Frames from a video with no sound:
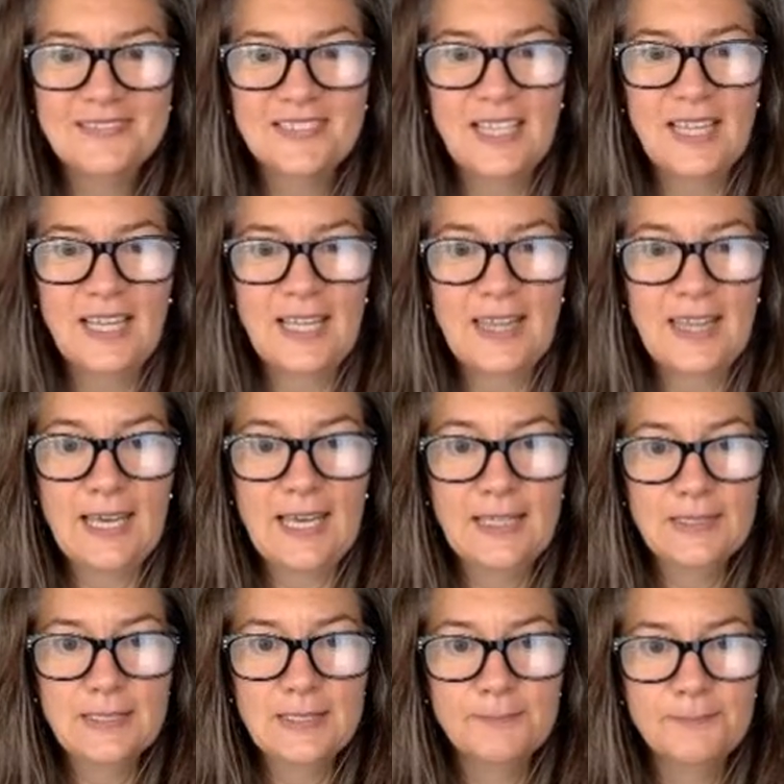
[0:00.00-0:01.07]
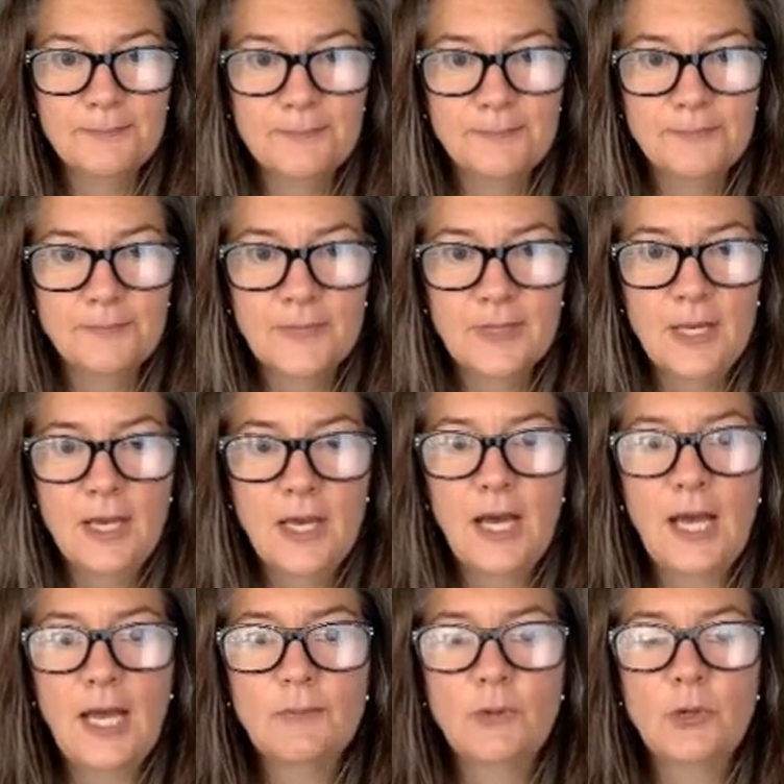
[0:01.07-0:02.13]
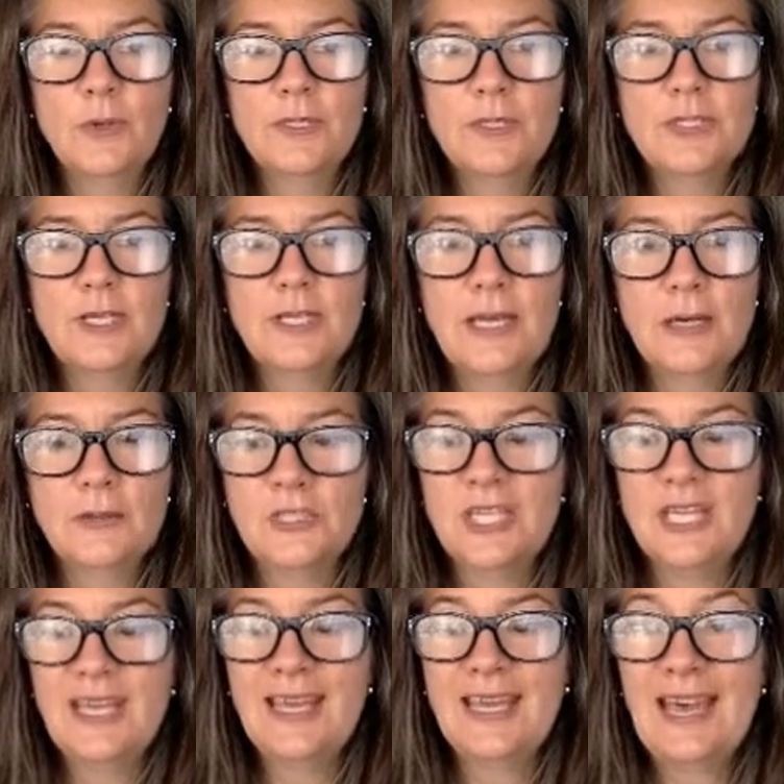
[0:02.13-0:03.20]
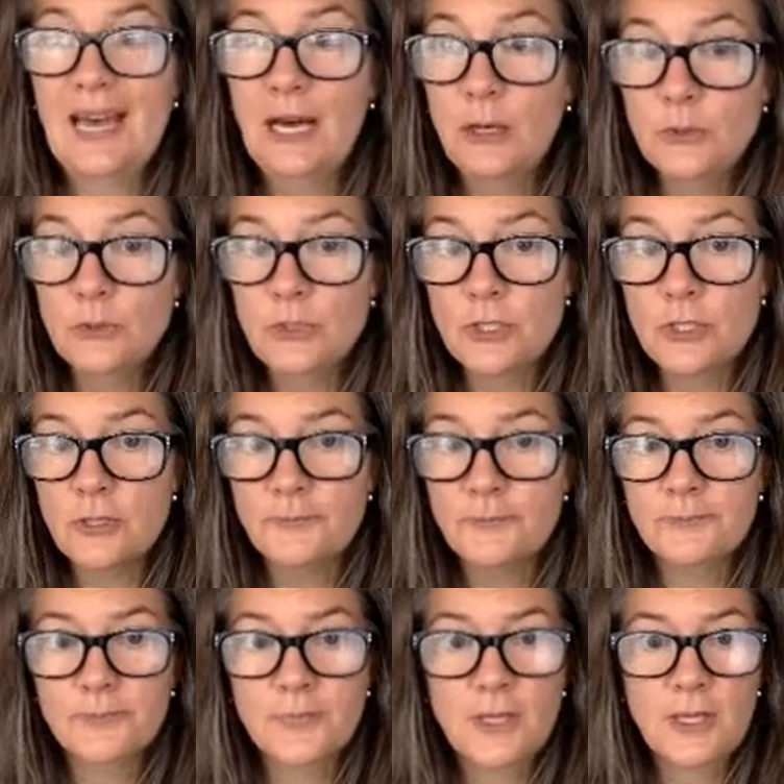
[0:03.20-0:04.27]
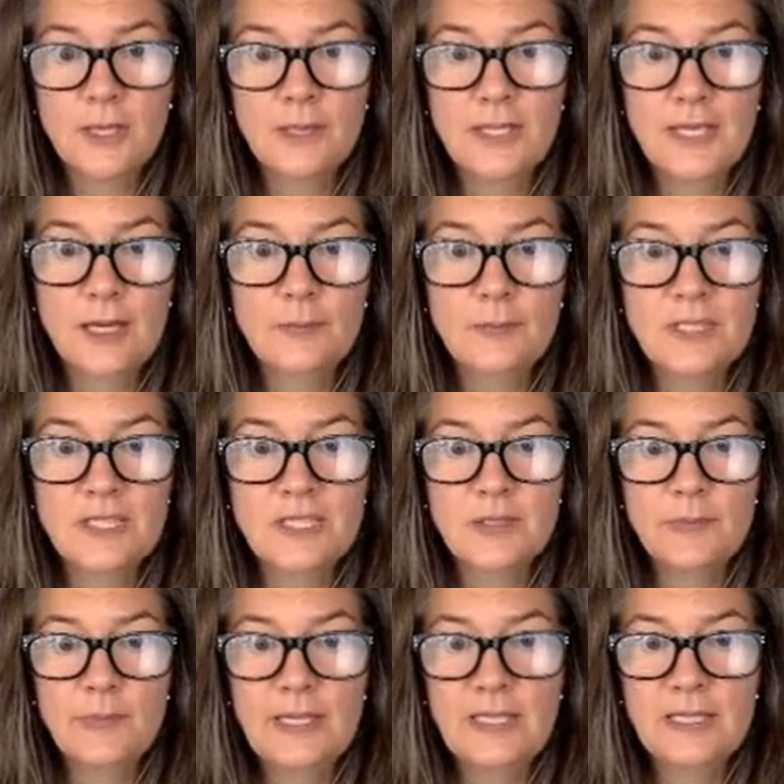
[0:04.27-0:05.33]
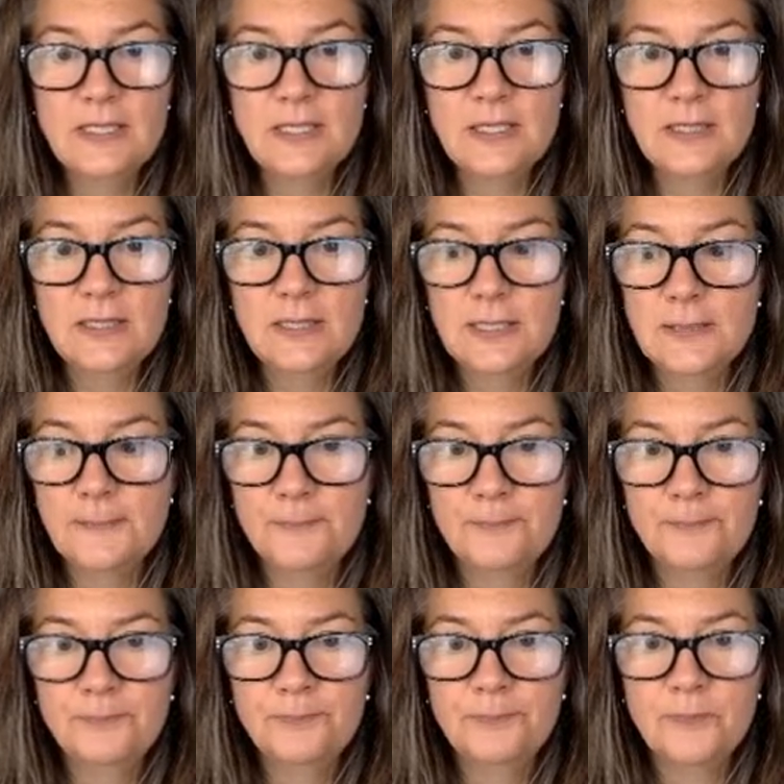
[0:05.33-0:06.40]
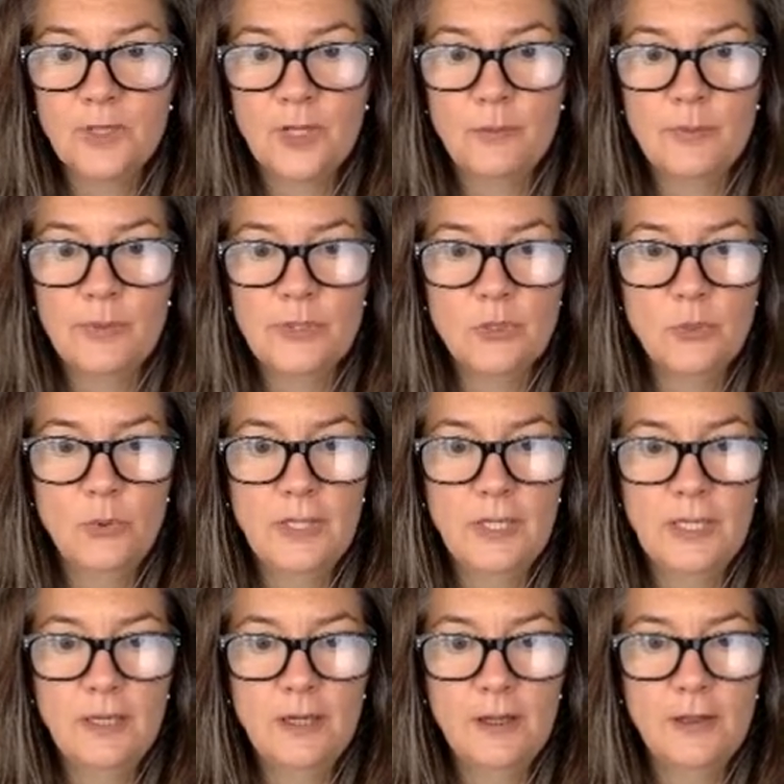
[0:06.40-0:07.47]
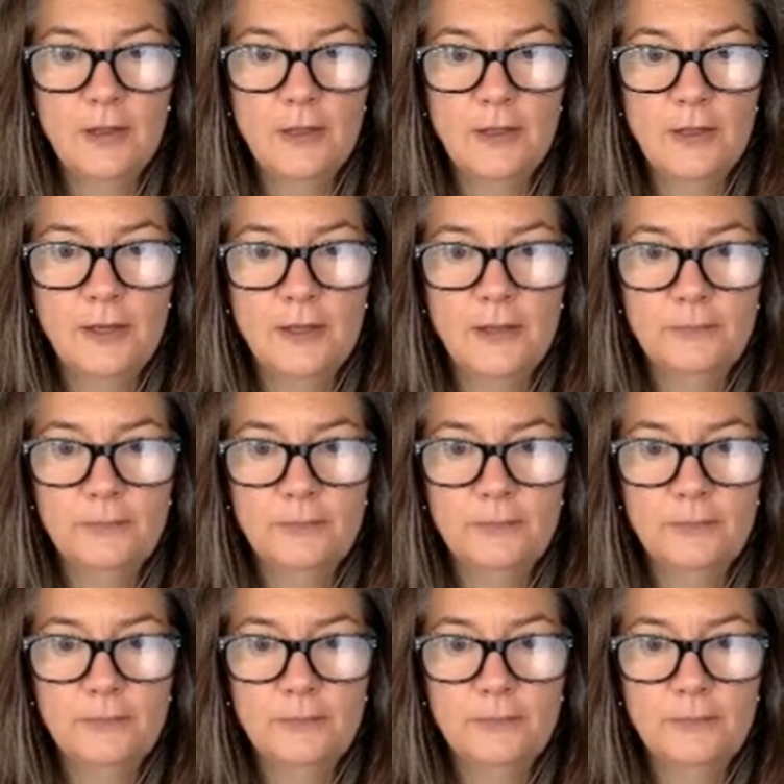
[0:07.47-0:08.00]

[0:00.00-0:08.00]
like that. I'm going to now take out the empty spaces between the,